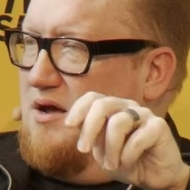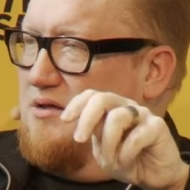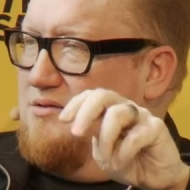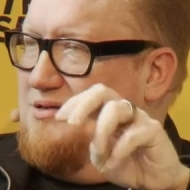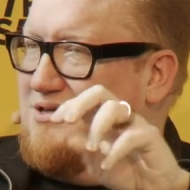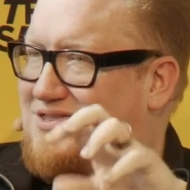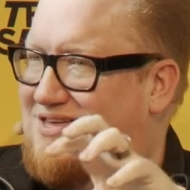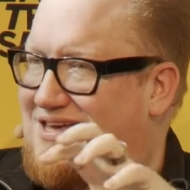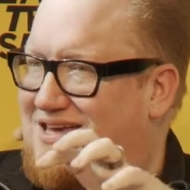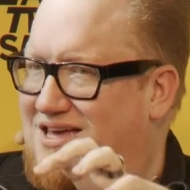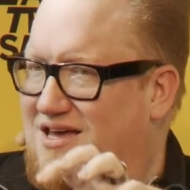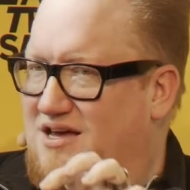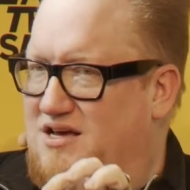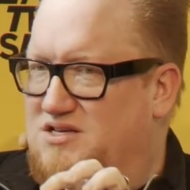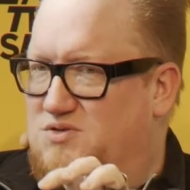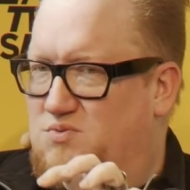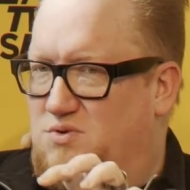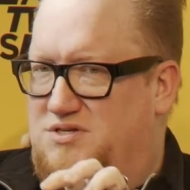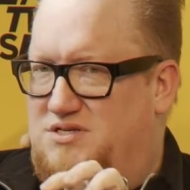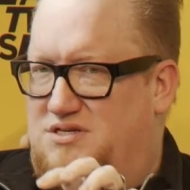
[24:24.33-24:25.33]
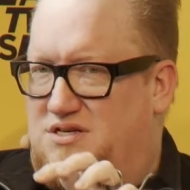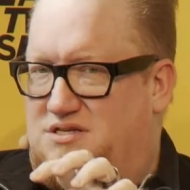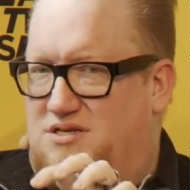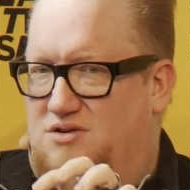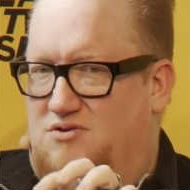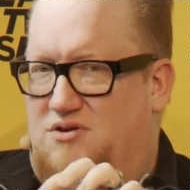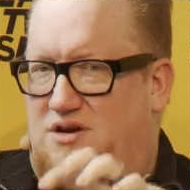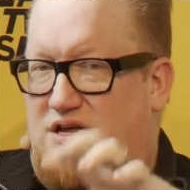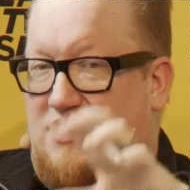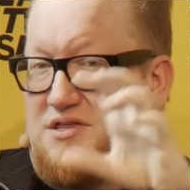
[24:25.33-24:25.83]
The thinking is what sits
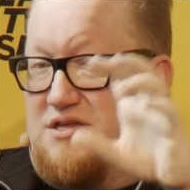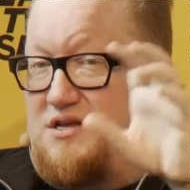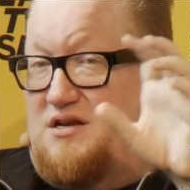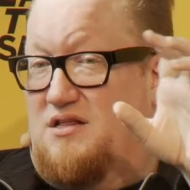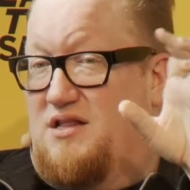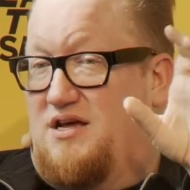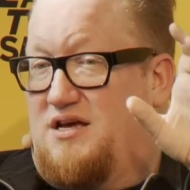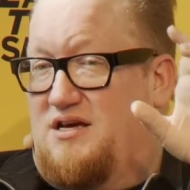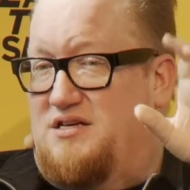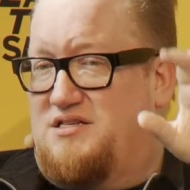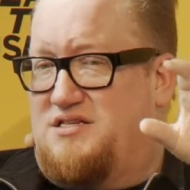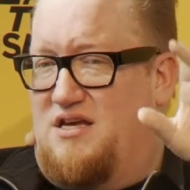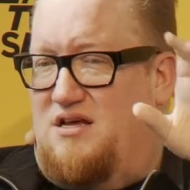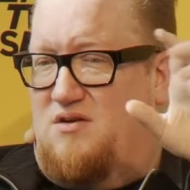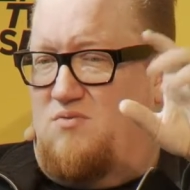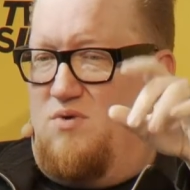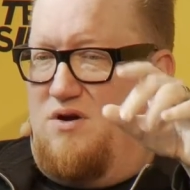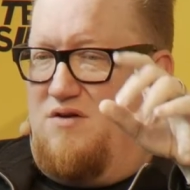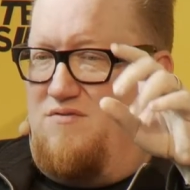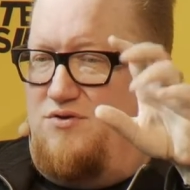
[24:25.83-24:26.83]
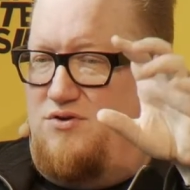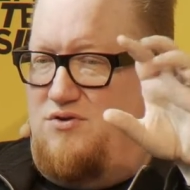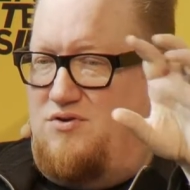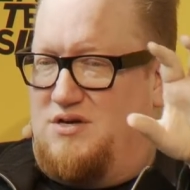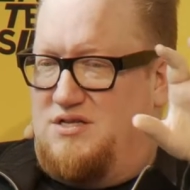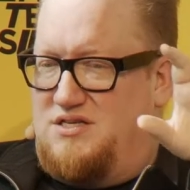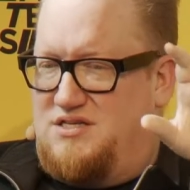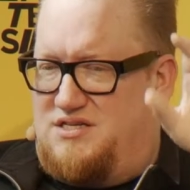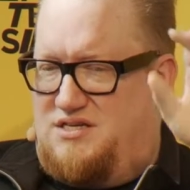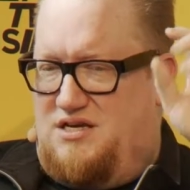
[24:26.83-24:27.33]
underneath it. And like I said, whenever you
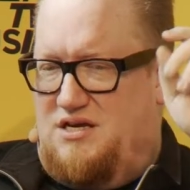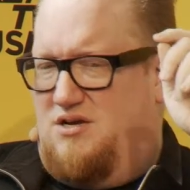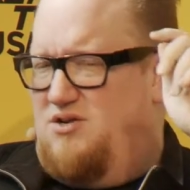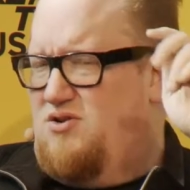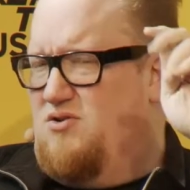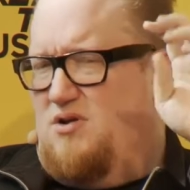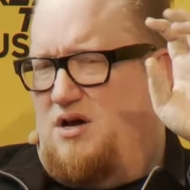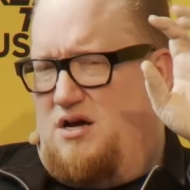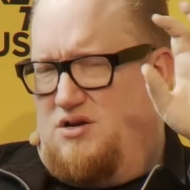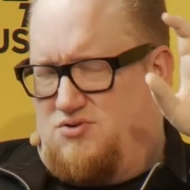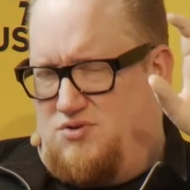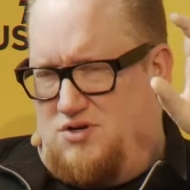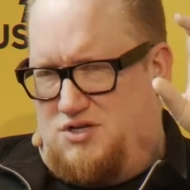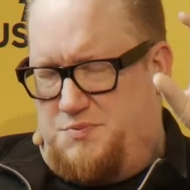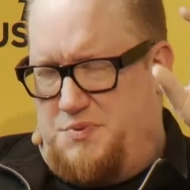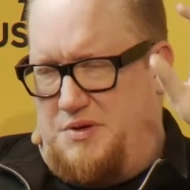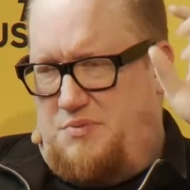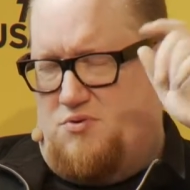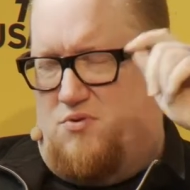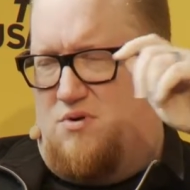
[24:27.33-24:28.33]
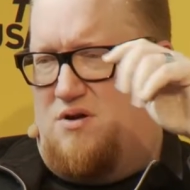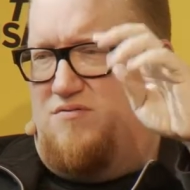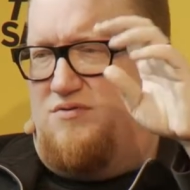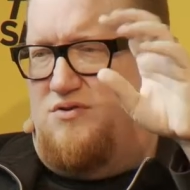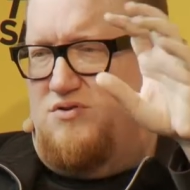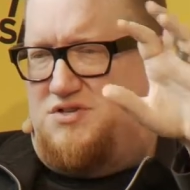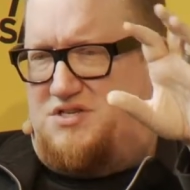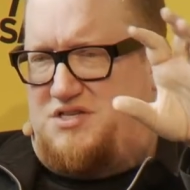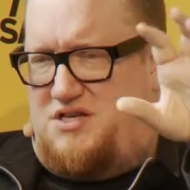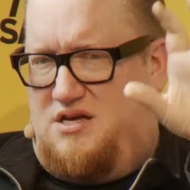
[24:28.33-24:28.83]
can see, do you not trust people? Whenever
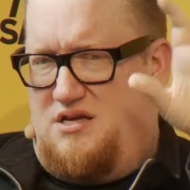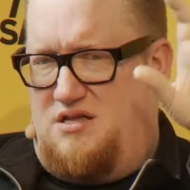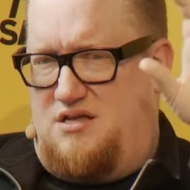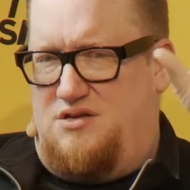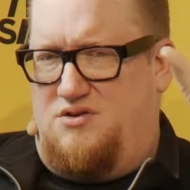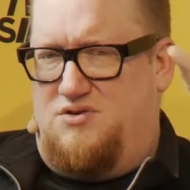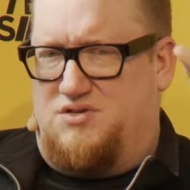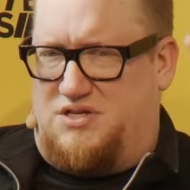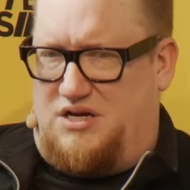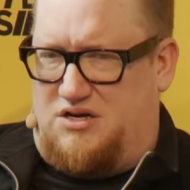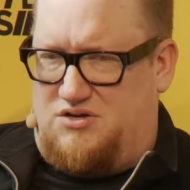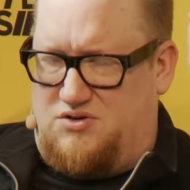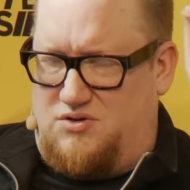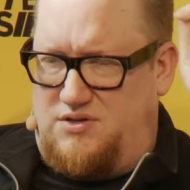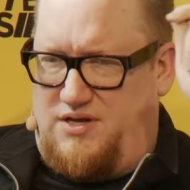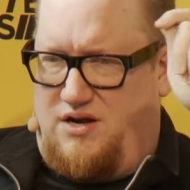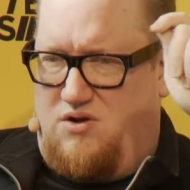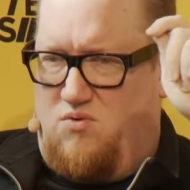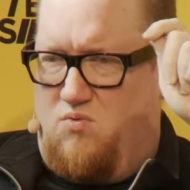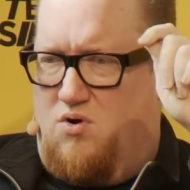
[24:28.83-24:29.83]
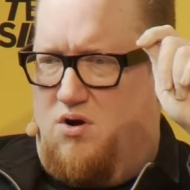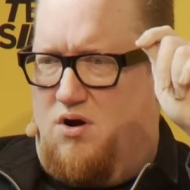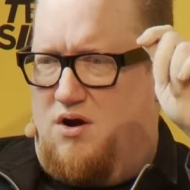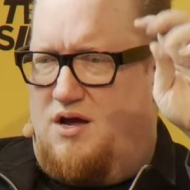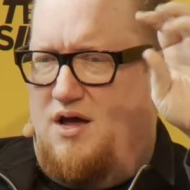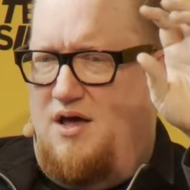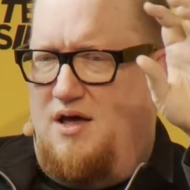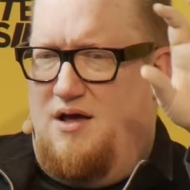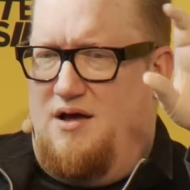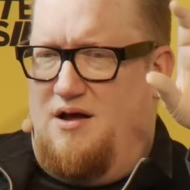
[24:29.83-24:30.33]
you see that you stay too late at work,
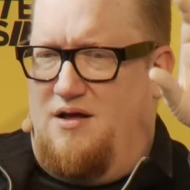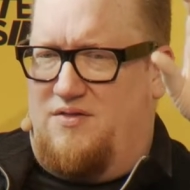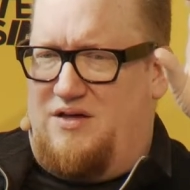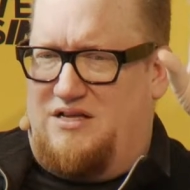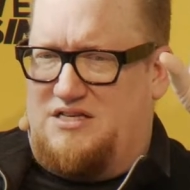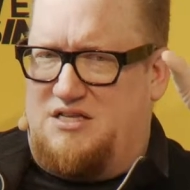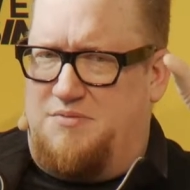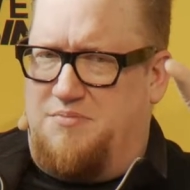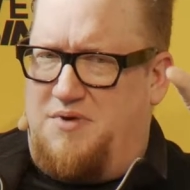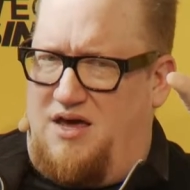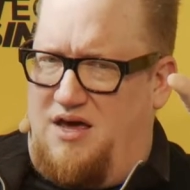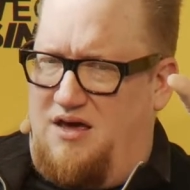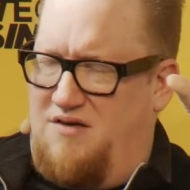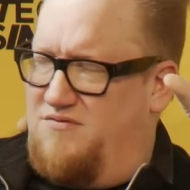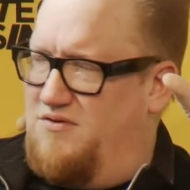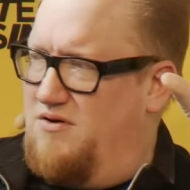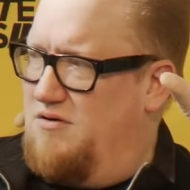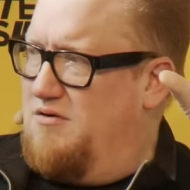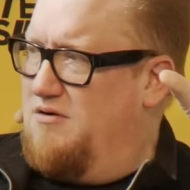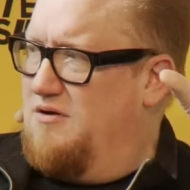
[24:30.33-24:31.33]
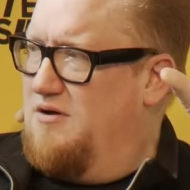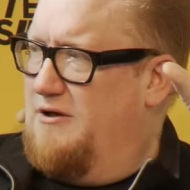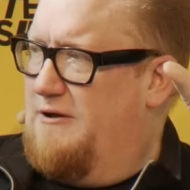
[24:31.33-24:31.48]
that's the behavior.